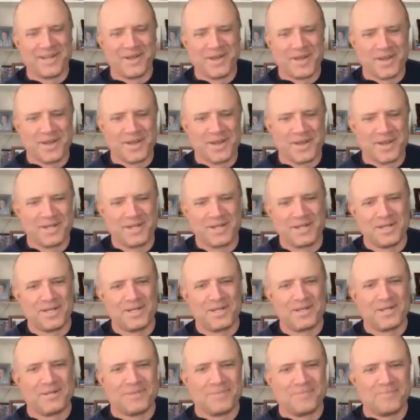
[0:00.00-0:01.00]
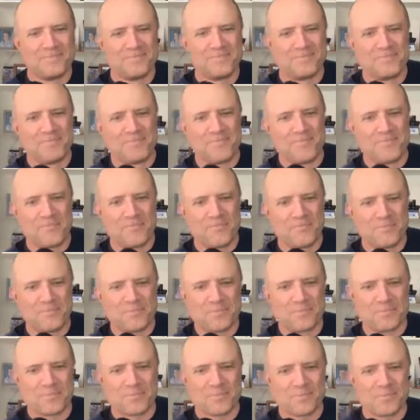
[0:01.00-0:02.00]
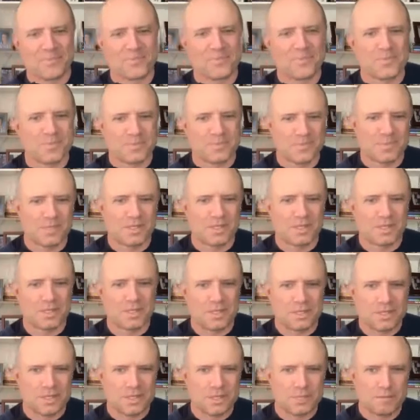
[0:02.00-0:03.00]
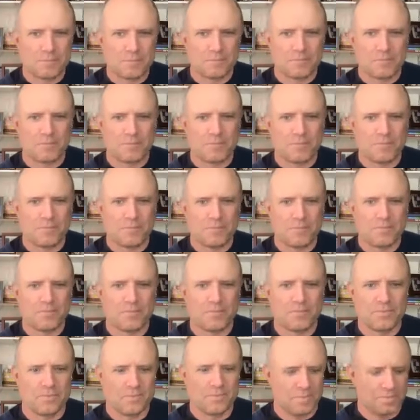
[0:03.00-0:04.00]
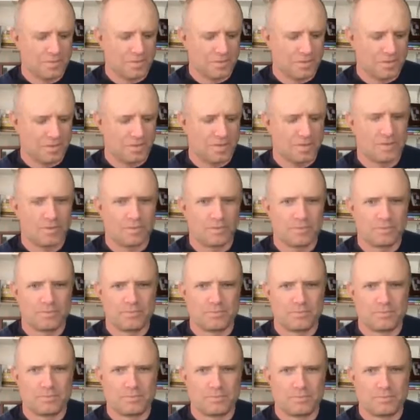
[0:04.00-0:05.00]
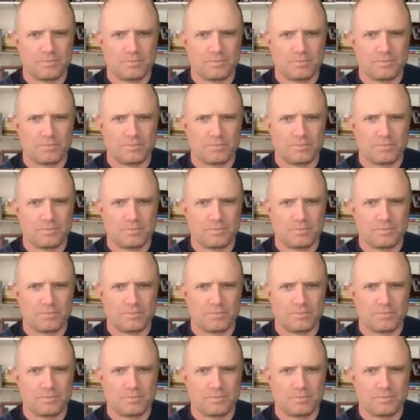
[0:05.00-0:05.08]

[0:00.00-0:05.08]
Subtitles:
[no speech]